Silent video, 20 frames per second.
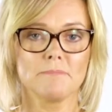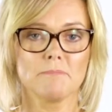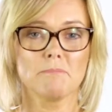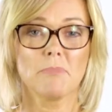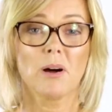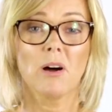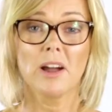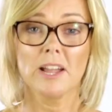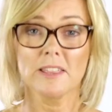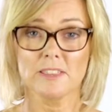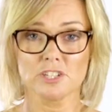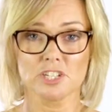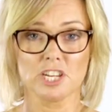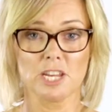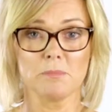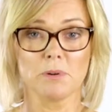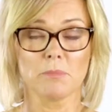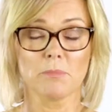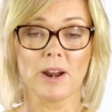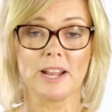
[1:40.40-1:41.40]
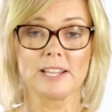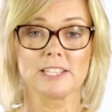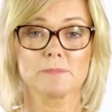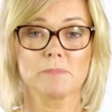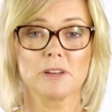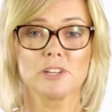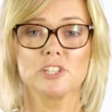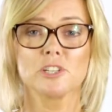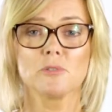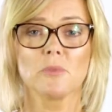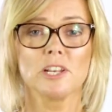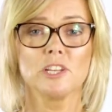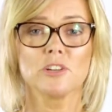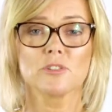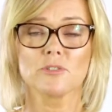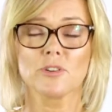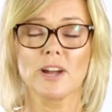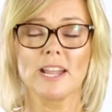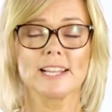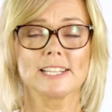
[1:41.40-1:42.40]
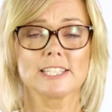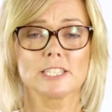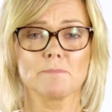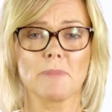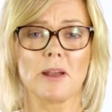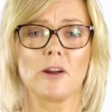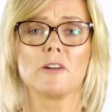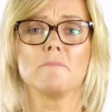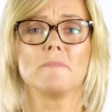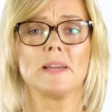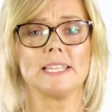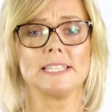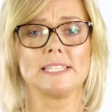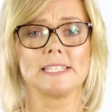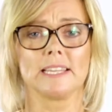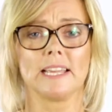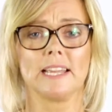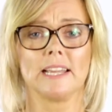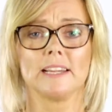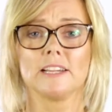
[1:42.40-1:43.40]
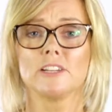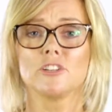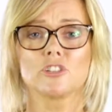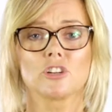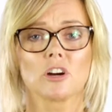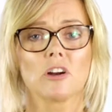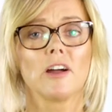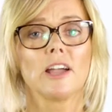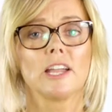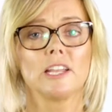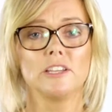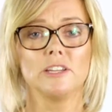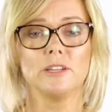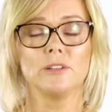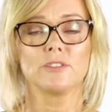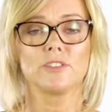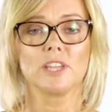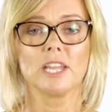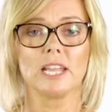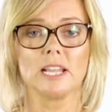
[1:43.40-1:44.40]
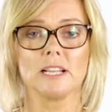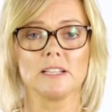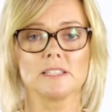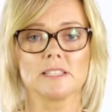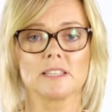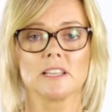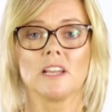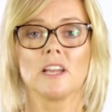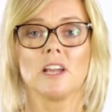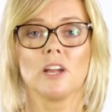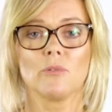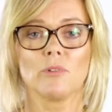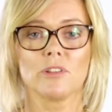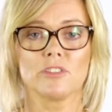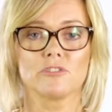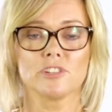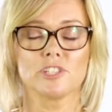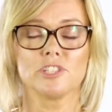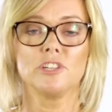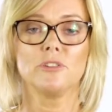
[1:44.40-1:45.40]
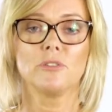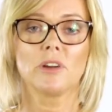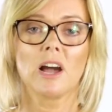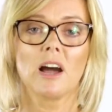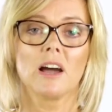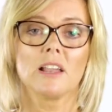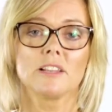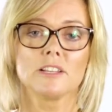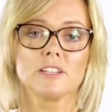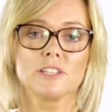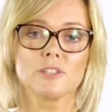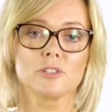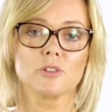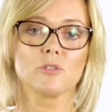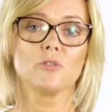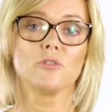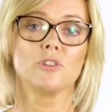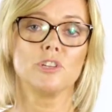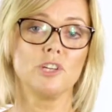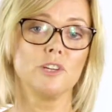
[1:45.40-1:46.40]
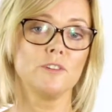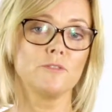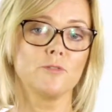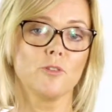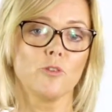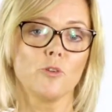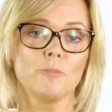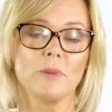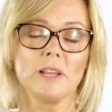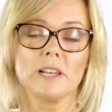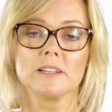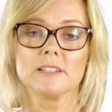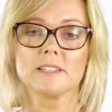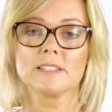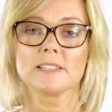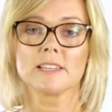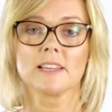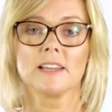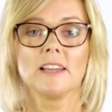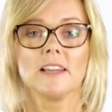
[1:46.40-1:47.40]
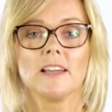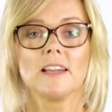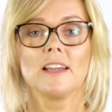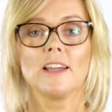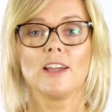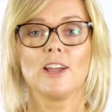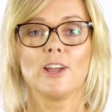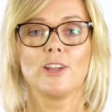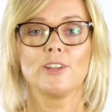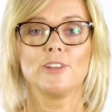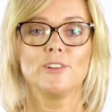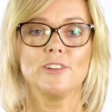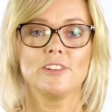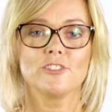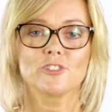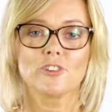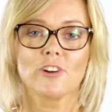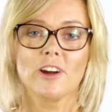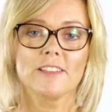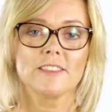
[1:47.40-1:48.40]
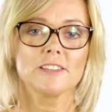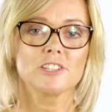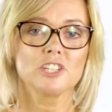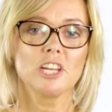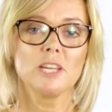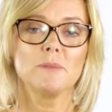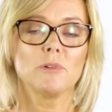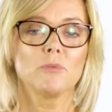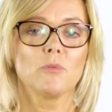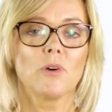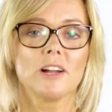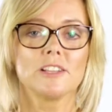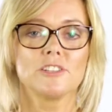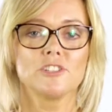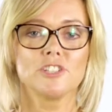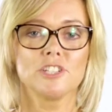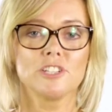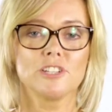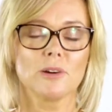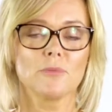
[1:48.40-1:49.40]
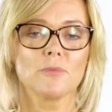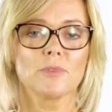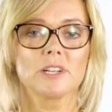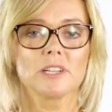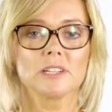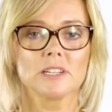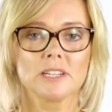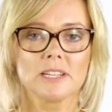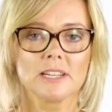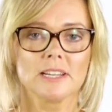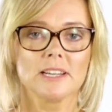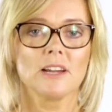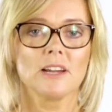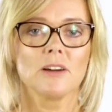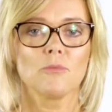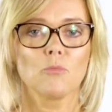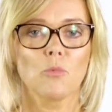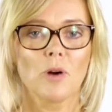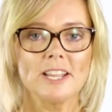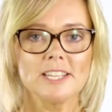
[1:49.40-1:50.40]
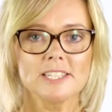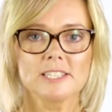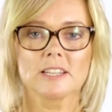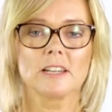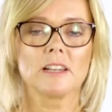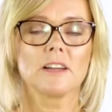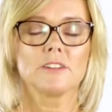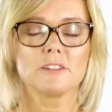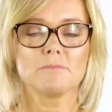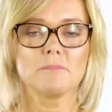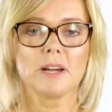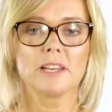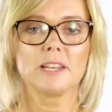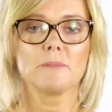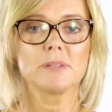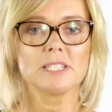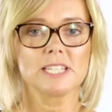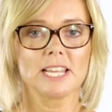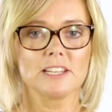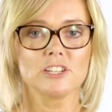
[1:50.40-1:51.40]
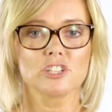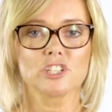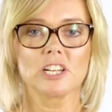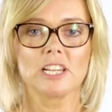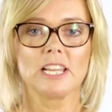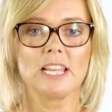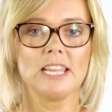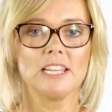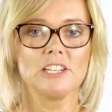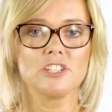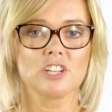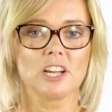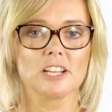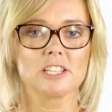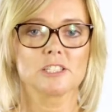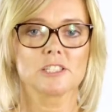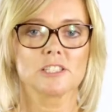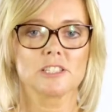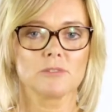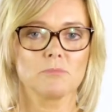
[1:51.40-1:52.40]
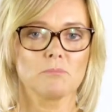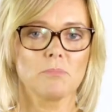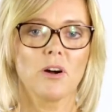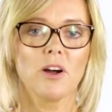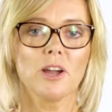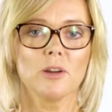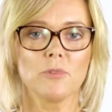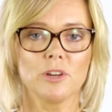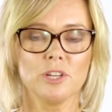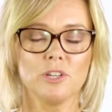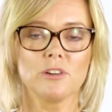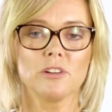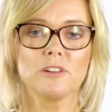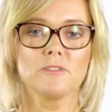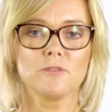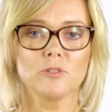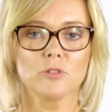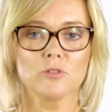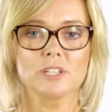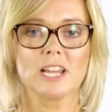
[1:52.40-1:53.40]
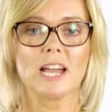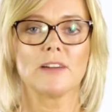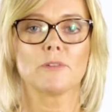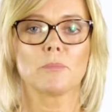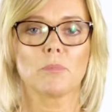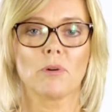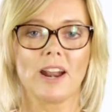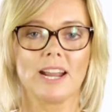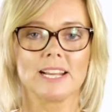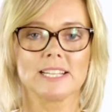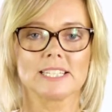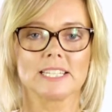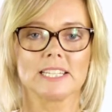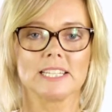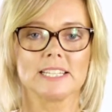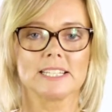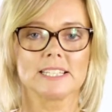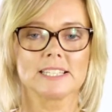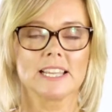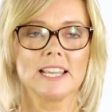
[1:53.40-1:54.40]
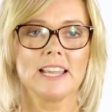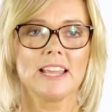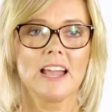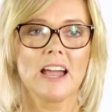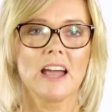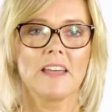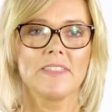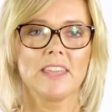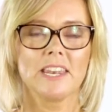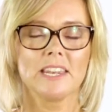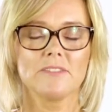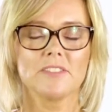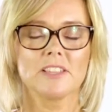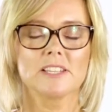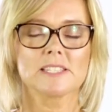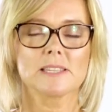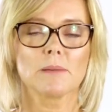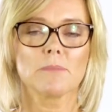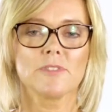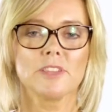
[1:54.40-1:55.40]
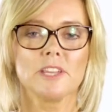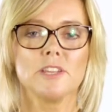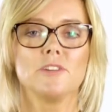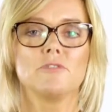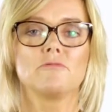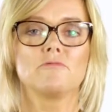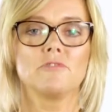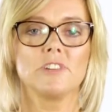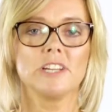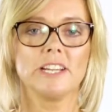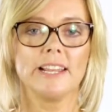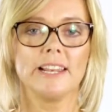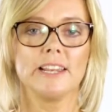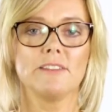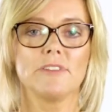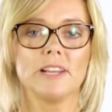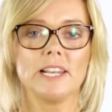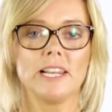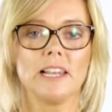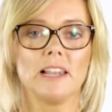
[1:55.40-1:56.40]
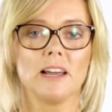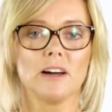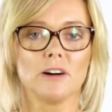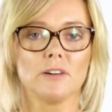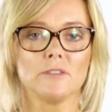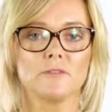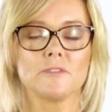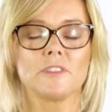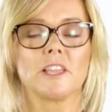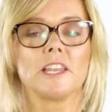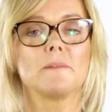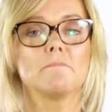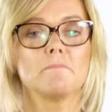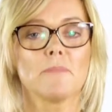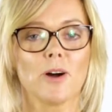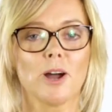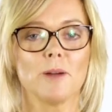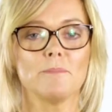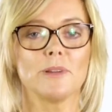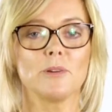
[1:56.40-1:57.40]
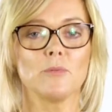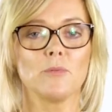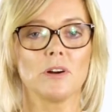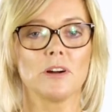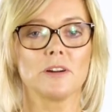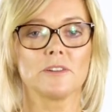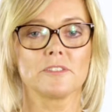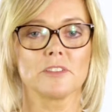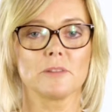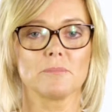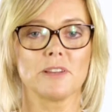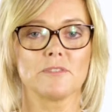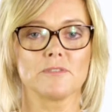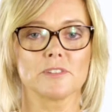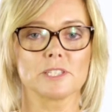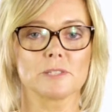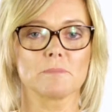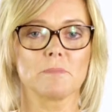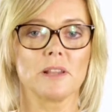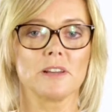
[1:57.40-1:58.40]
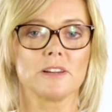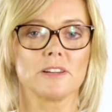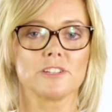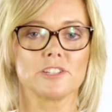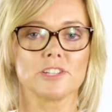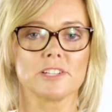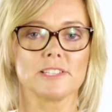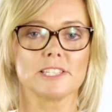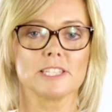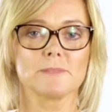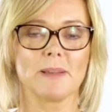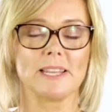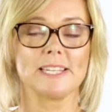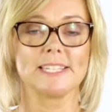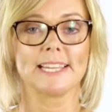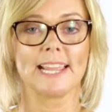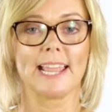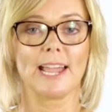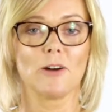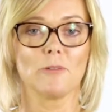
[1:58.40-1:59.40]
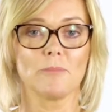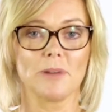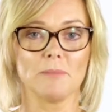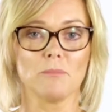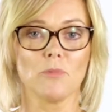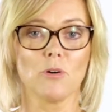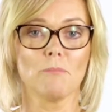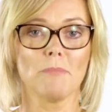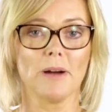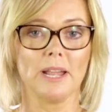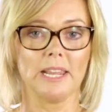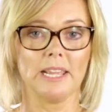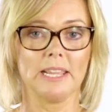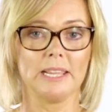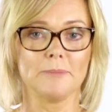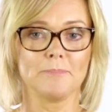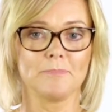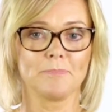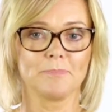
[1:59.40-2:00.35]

buy the cheaper brands, especially when you're experimenting and trying new things, whether it's new colours or new formulas. You try the cheaper ones. You don't want to waste a load of money potentially. Just buy what you can afford, have a practice, and then if there's something you really love, then it might be worth a bit of a splurge and spending out a bit more money.